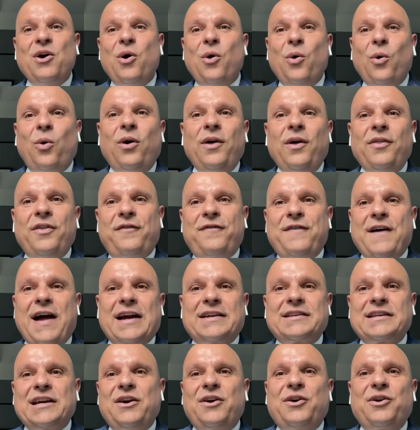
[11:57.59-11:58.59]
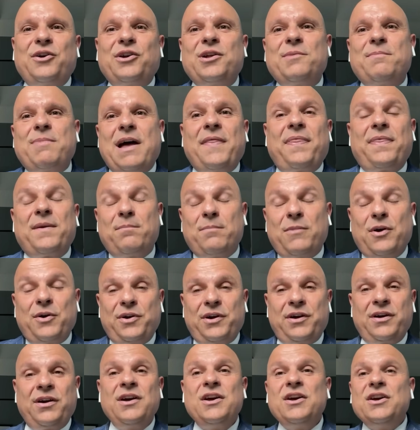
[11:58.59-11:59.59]
all the facts I heard about the
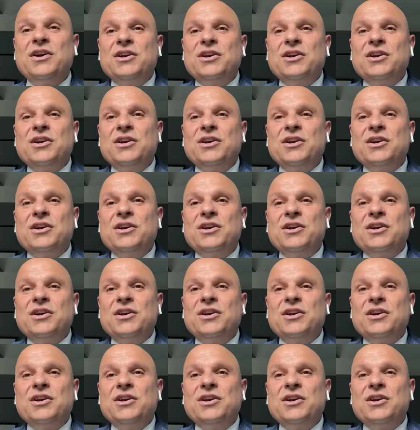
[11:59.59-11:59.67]
murder.